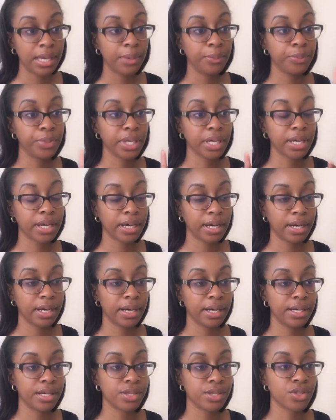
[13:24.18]

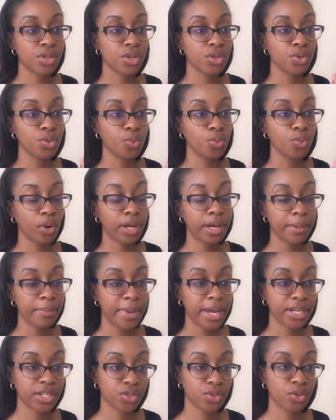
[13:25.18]
because you want to
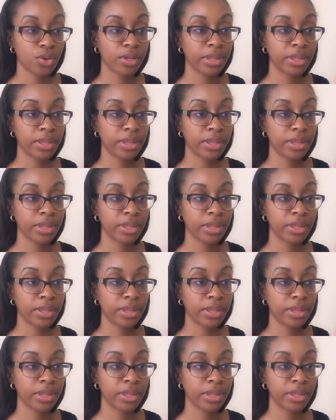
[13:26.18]
make sure